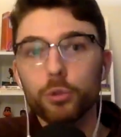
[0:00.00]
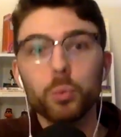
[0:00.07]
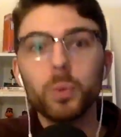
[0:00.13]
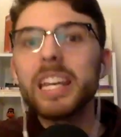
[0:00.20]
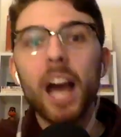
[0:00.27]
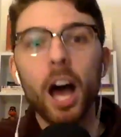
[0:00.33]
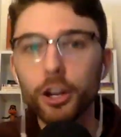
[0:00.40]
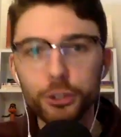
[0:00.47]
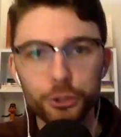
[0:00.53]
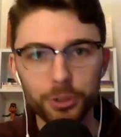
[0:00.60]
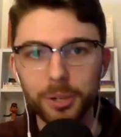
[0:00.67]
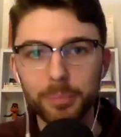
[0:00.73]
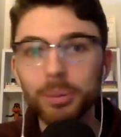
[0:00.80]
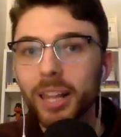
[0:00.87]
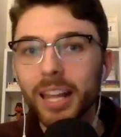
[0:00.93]

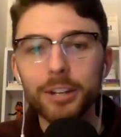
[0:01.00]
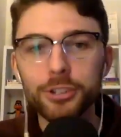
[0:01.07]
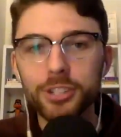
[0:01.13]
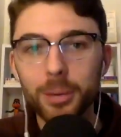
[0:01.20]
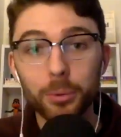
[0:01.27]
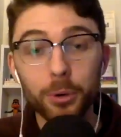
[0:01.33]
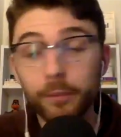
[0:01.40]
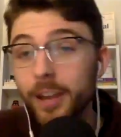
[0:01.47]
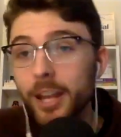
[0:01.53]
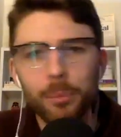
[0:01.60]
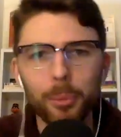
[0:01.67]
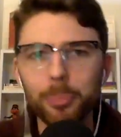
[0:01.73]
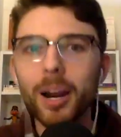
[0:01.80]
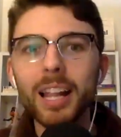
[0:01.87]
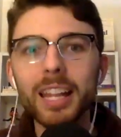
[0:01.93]
300 players that were
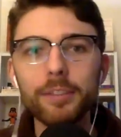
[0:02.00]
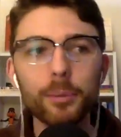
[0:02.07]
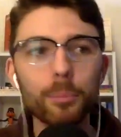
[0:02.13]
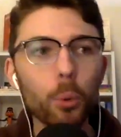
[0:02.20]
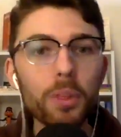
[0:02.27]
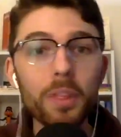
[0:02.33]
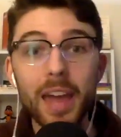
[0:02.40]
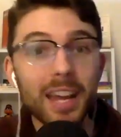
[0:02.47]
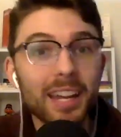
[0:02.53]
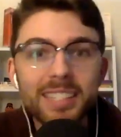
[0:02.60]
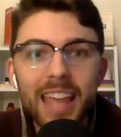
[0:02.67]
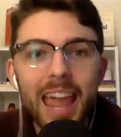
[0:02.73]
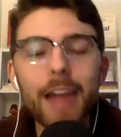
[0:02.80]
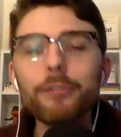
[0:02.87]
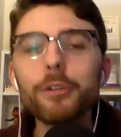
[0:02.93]
available, probably even more than that,
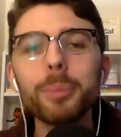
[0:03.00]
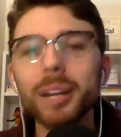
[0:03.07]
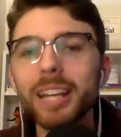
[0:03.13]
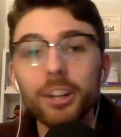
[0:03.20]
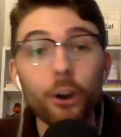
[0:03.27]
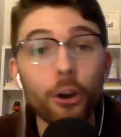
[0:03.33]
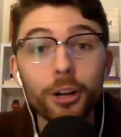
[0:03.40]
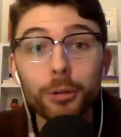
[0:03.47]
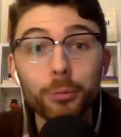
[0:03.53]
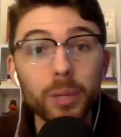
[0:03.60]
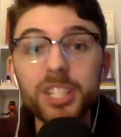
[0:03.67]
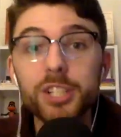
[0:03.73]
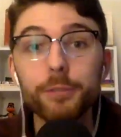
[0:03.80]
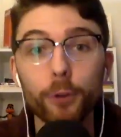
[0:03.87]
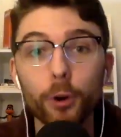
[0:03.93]
because everybody had already
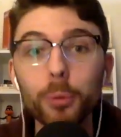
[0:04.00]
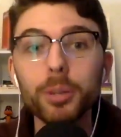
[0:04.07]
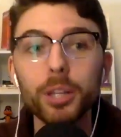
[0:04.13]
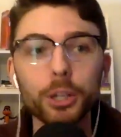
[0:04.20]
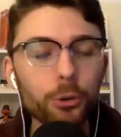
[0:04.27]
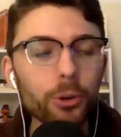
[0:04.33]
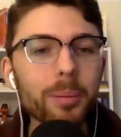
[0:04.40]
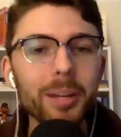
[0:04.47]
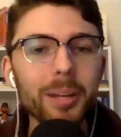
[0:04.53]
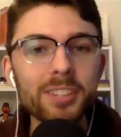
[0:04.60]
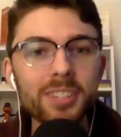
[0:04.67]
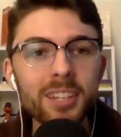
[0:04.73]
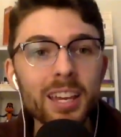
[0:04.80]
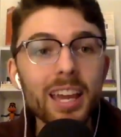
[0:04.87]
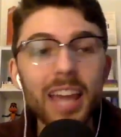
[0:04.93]
reached verbal
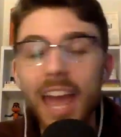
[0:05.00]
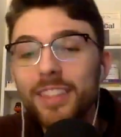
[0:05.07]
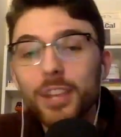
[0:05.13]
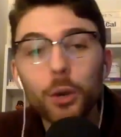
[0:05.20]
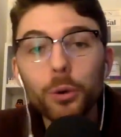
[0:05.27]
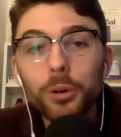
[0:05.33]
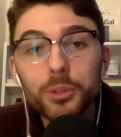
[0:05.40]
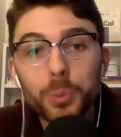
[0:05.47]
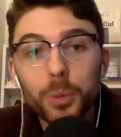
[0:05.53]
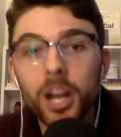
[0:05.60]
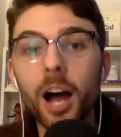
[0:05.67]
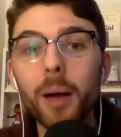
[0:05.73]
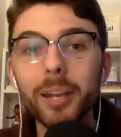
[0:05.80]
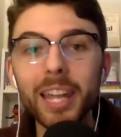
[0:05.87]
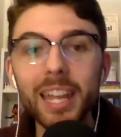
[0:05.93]
agreements, and the Orioles were
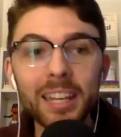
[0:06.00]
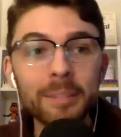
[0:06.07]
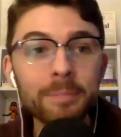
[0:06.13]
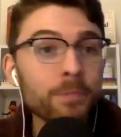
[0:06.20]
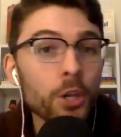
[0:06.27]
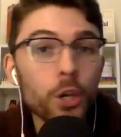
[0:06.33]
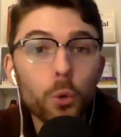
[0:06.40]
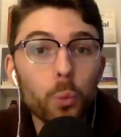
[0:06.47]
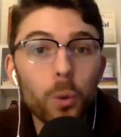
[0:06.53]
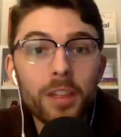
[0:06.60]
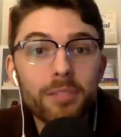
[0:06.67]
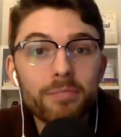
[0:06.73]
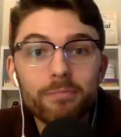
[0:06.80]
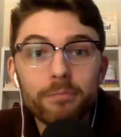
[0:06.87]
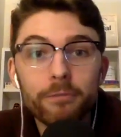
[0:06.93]
coming in
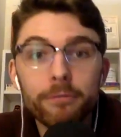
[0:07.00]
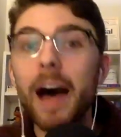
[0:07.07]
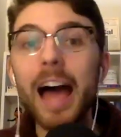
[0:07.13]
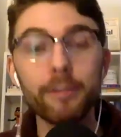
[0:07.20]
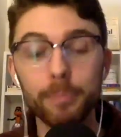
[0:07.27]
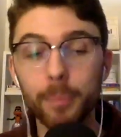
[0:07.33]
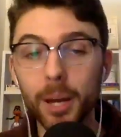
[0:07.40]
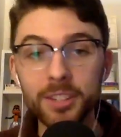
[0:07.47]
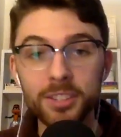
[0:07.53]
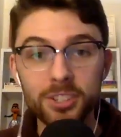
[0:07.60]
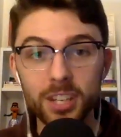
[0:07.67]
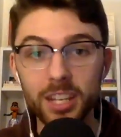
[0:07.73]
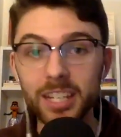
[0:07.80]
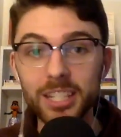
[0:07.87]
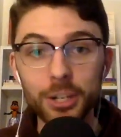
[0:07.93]
with 5
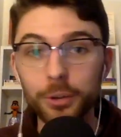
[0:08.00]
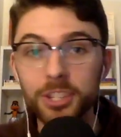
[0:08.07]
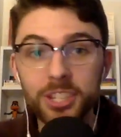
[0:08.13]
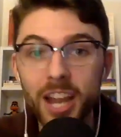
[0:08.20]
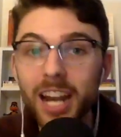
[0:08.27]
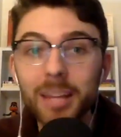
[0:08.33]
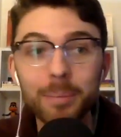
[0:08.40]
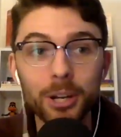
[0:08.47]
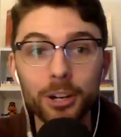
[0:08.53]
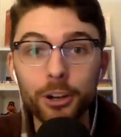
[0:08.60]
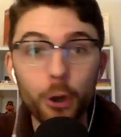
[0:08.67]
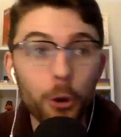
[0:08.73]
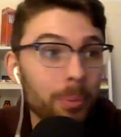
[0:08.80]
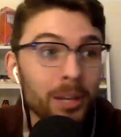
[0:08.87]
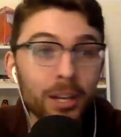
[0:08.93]
months until the signing
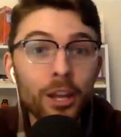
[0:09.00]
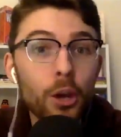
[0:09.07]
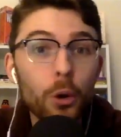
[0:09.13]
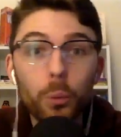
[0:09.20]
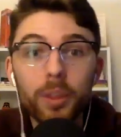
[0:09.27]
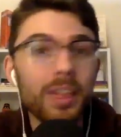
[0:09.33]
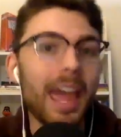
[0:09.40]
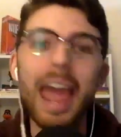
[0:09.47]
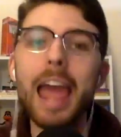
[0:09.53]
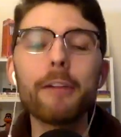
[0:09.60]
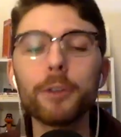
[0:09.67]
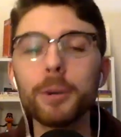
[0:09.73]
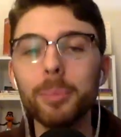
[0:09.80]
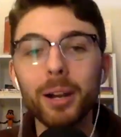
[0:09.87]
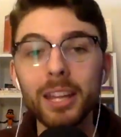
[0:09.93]
period opened with
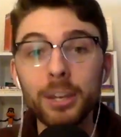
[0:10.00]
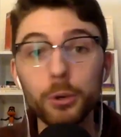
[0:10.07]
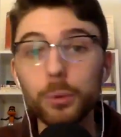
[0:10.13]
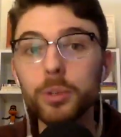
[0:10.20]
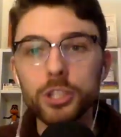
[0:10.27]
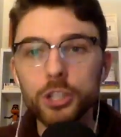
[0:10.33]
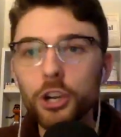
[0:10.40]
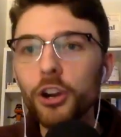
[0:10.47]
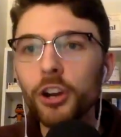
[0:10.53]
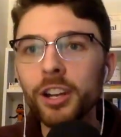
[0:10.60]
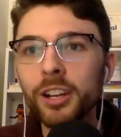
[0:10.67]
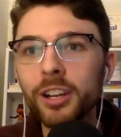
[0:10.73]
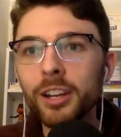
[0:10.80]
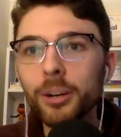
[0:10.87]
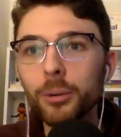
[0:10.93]
everybody who was
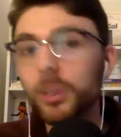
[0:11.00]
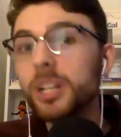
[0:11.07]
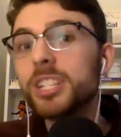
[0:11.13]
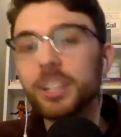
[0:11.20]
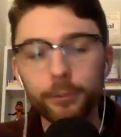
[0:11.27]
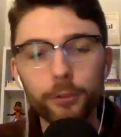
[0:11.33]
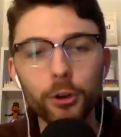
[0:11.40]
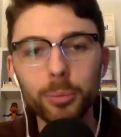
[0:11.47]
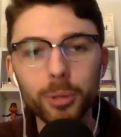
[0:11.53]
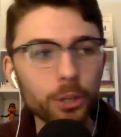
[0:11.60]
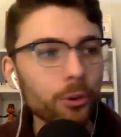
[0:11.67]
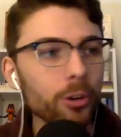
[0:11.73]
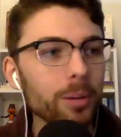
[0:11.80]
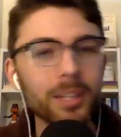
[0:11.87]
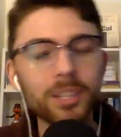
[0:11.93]
good reaching verbal
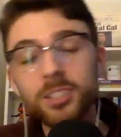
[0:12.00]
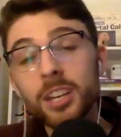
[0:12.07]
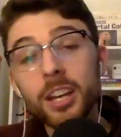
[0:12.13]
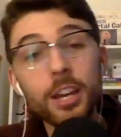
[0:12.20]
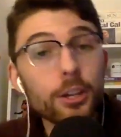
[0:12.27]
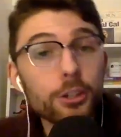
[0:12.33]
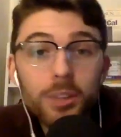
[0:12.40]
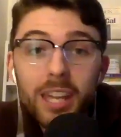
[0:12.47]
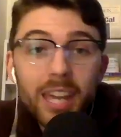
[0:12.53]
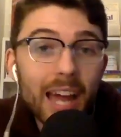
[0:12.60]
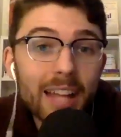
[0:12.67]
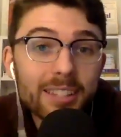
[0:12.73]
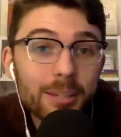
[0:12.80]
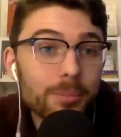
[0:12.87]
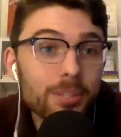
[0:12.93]
agreements. So they
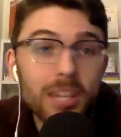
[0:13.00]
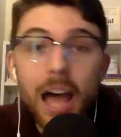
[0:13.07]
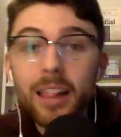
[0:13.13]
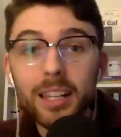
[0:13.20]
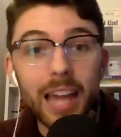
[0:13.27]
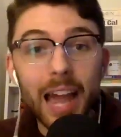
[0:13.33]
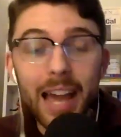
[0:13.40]
got some solid